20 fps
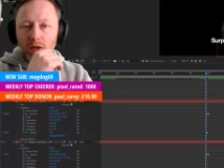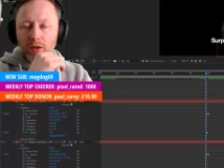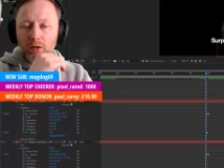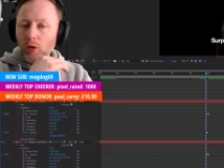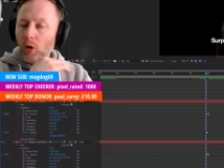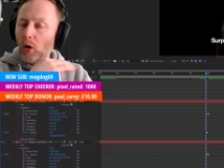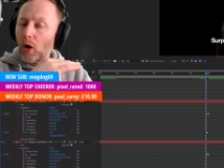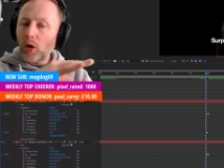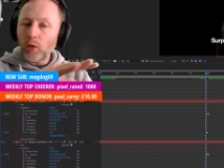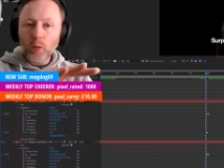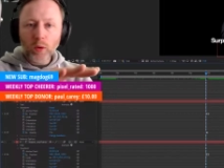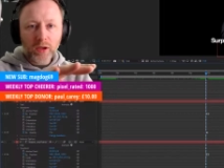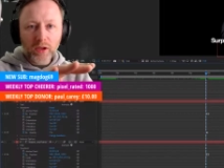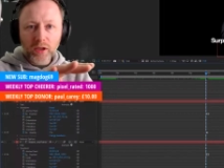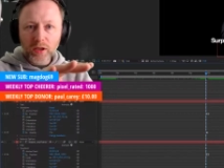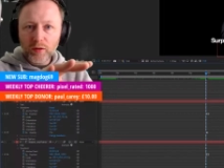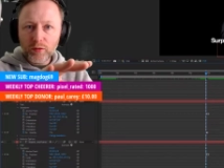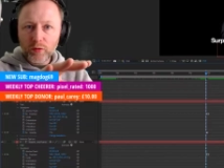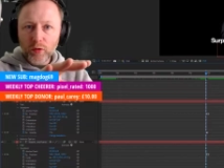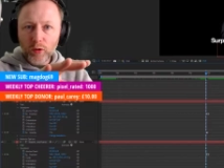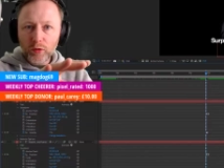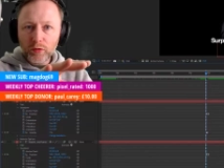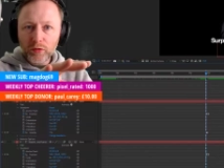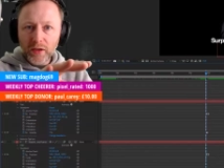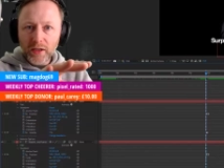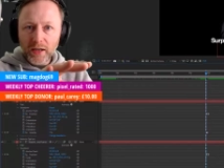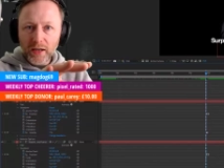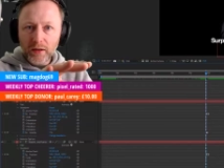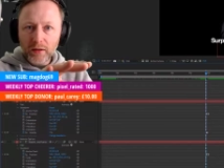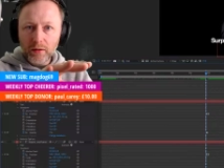A lot of work involved
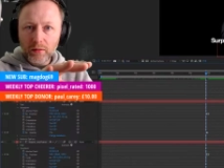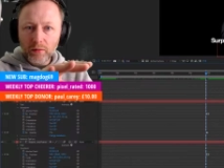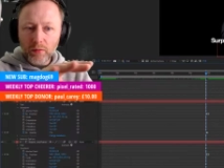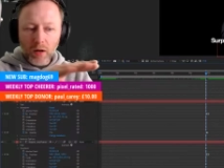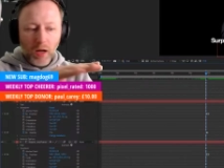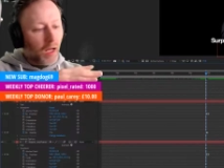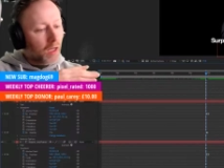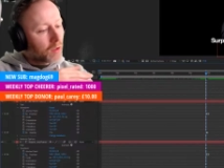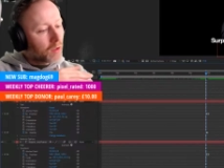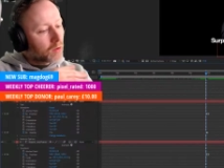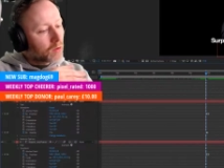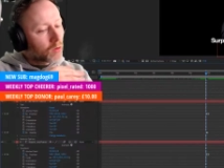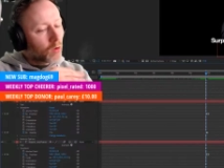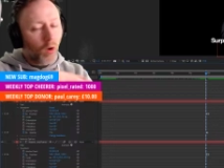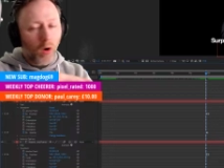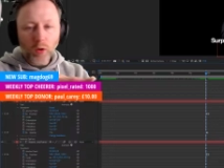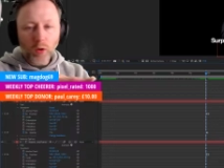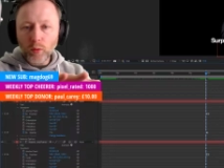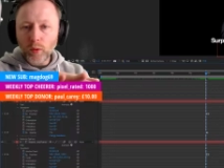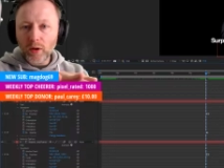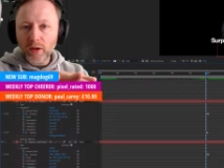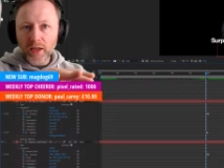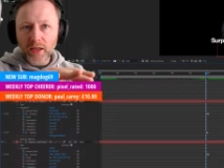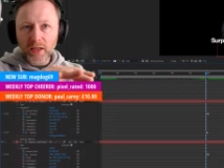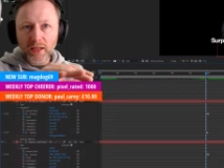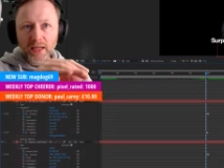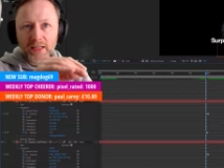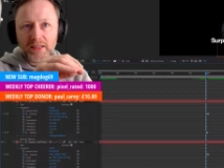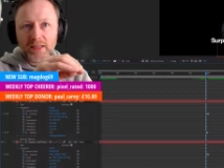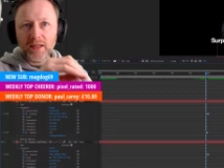in that. A lot of work,
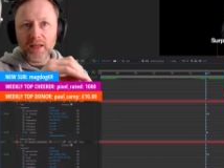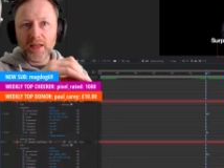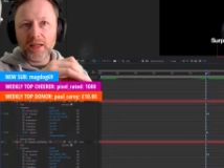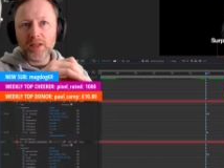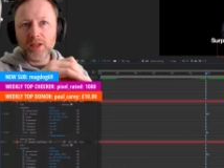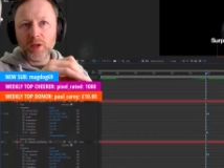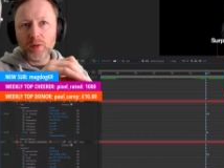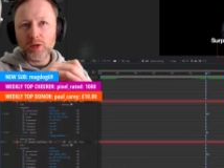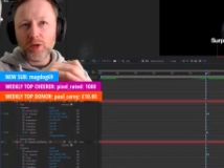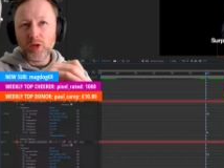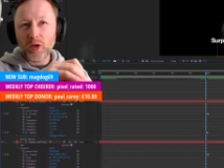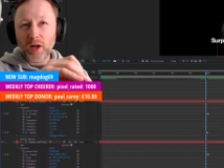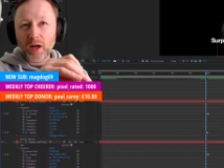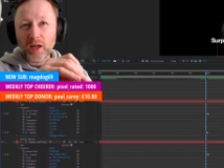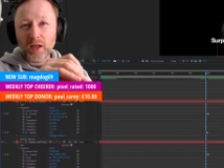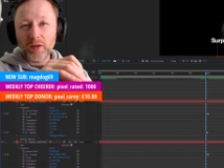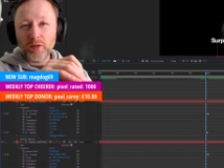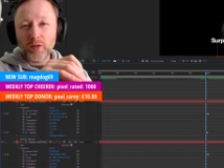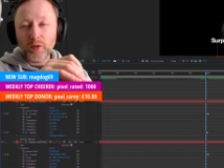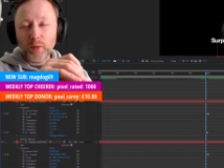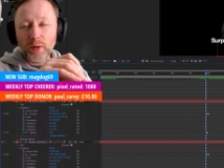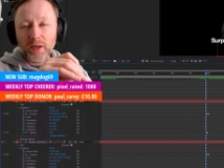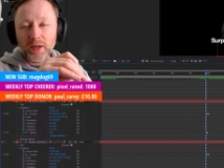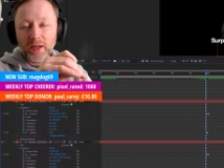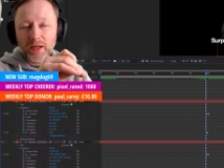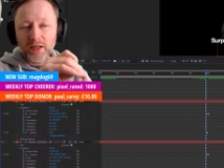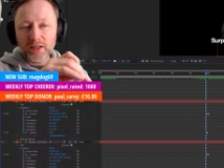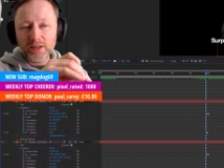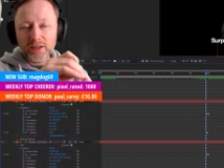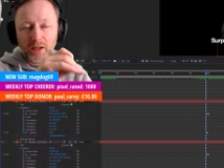unless I do it in some sort of clever way
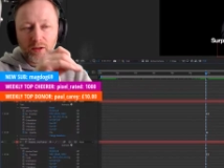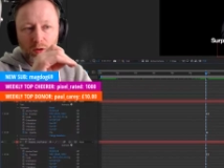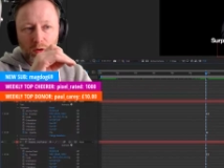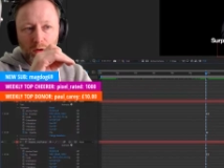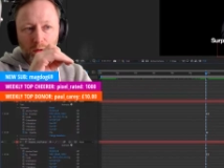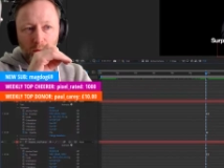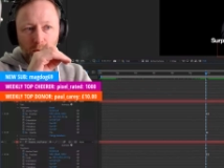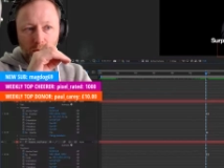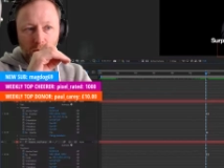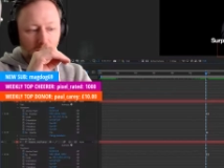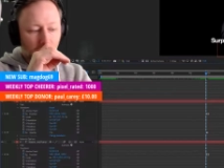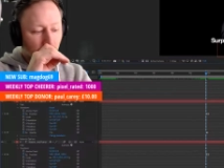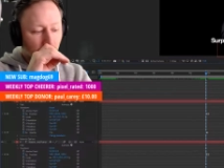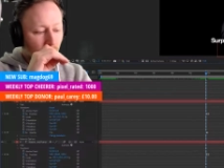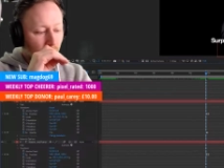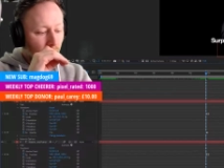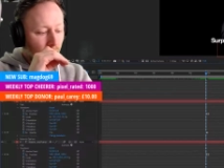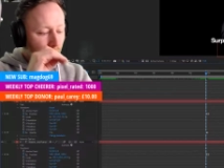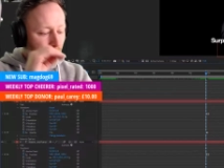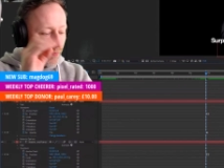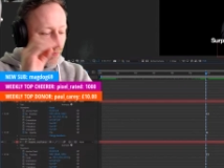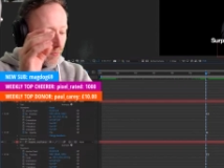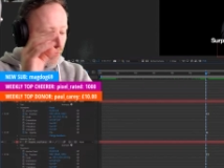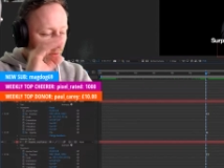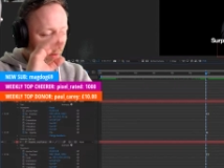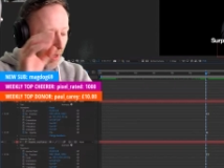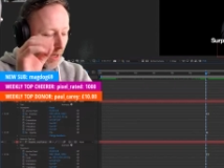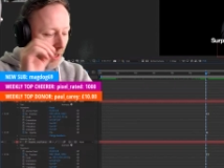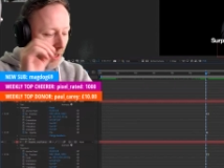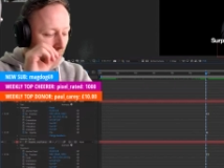that isn't a lot of work.
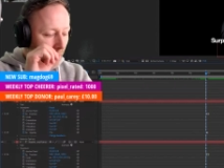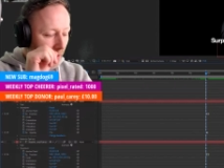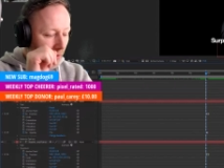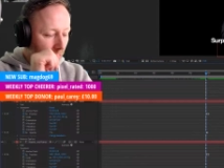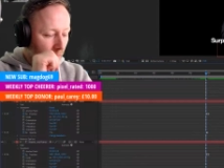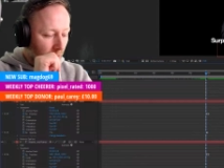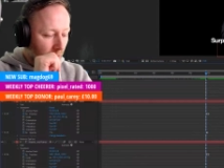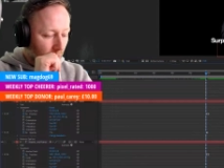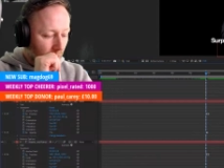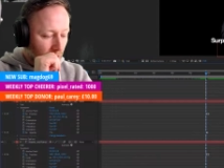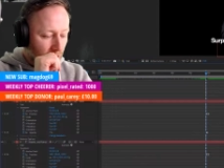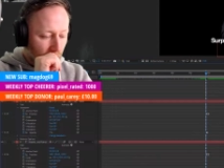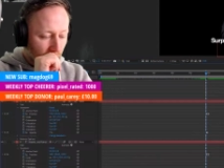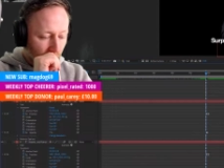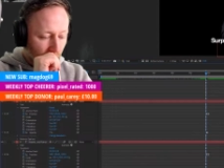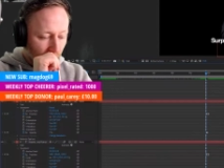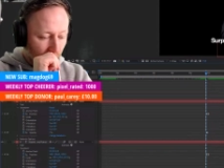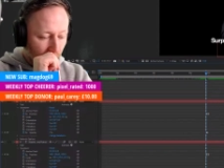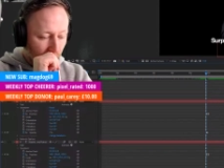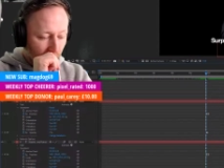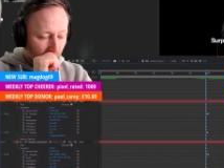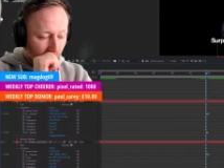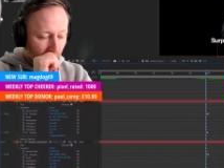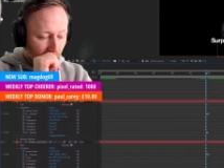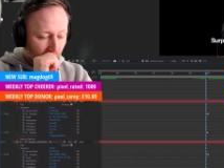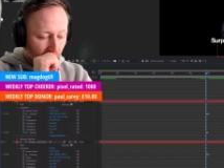Animating all the words and all that.